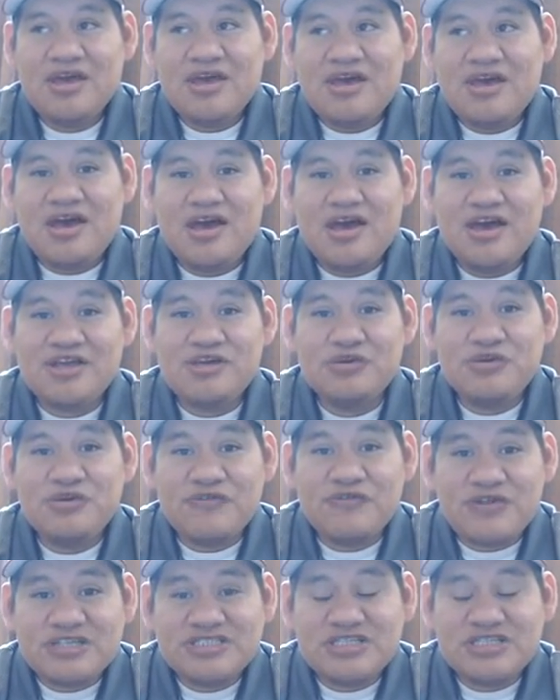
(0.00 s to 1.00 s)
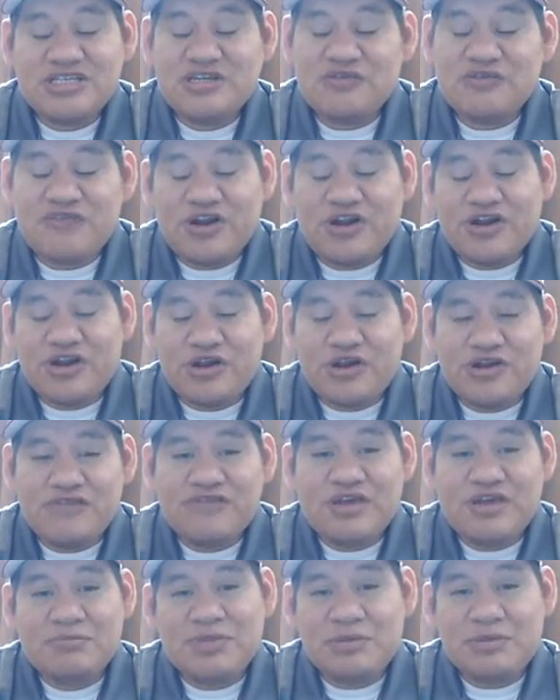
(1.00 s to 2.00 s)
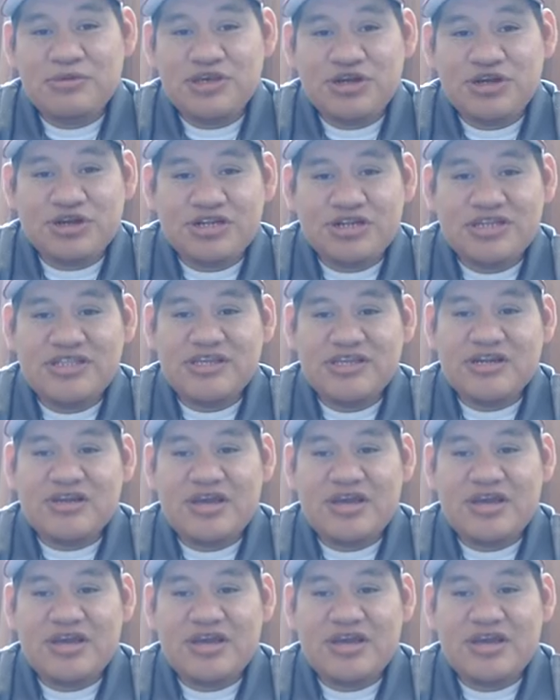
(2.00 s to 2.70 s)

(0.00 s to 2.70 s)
University, you've already heard of it, maybe you're already in there.